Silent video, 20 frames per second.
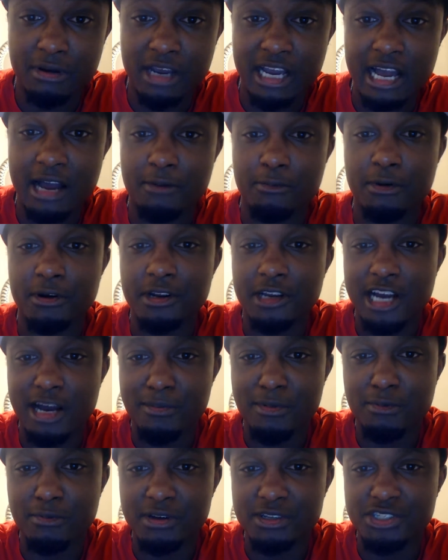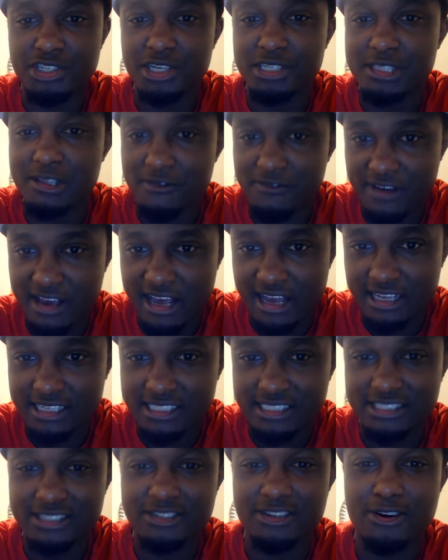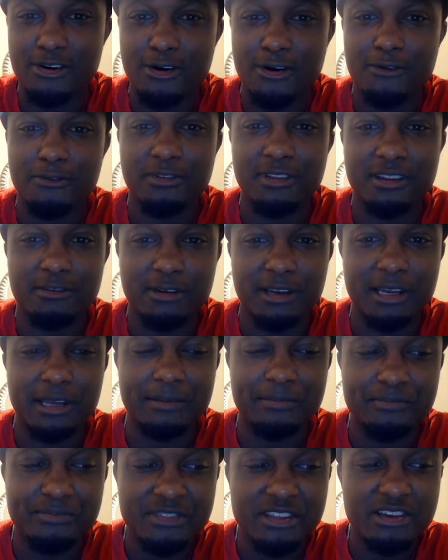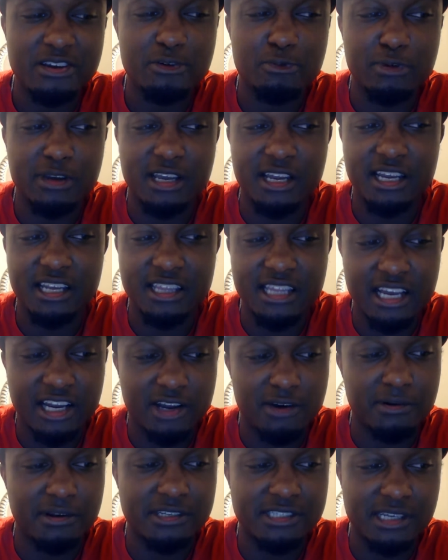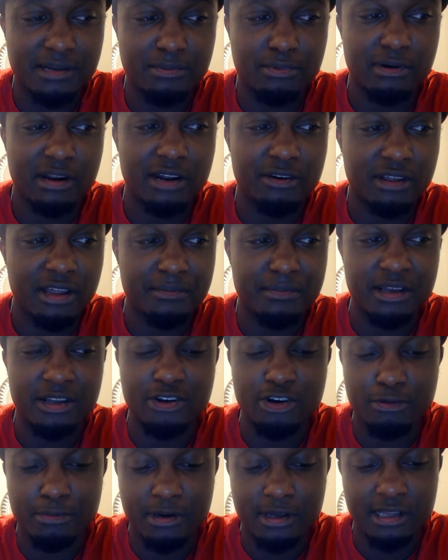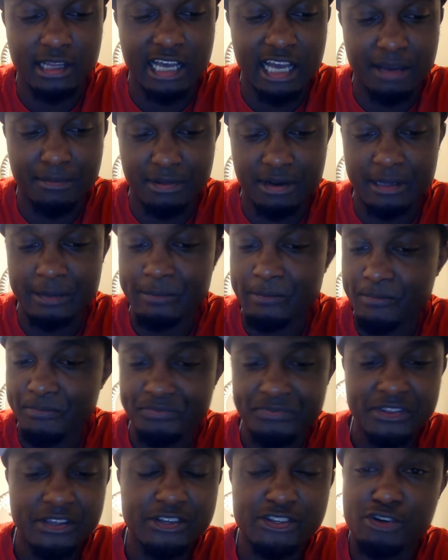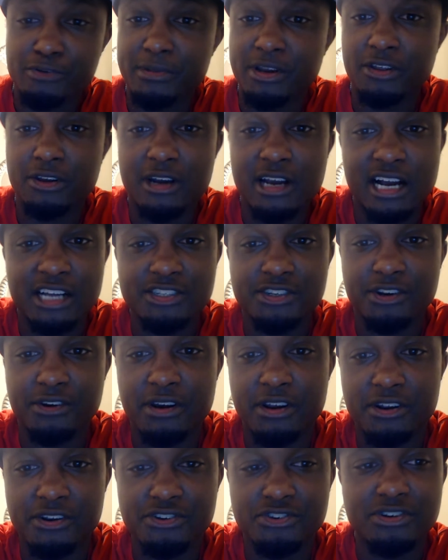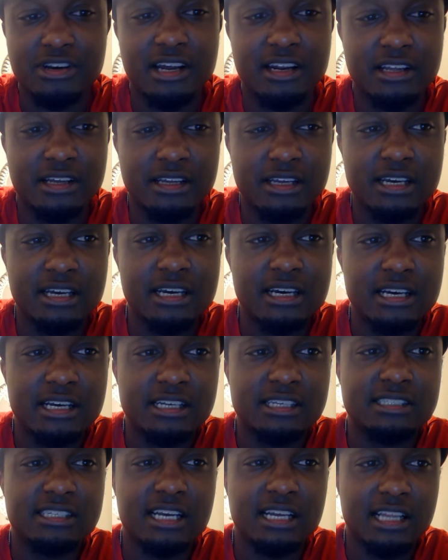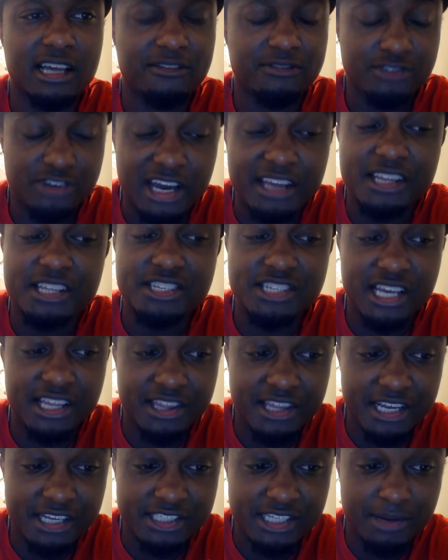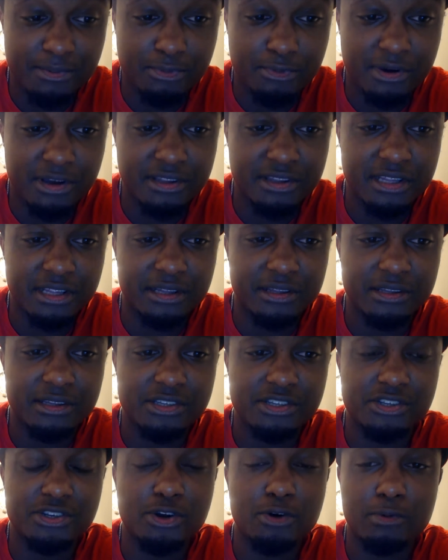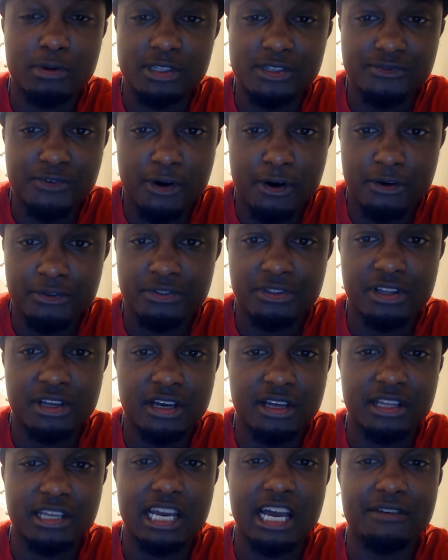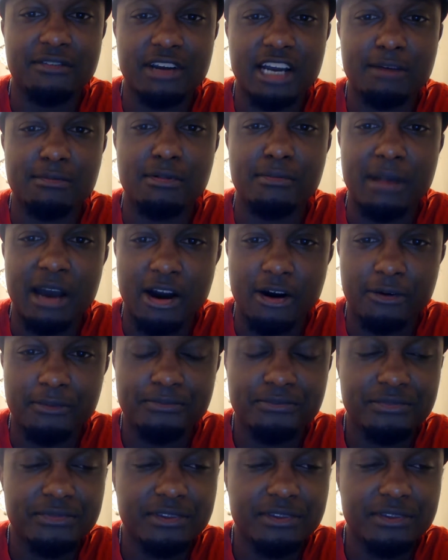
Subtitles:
I got one coming with Just the Facts. You know, hopefully we can get that going at some point. I know that'd be a dope collab, but so many other concert creators you try to set, I've tried to set things up with, and to no one's fault, they haven't come about.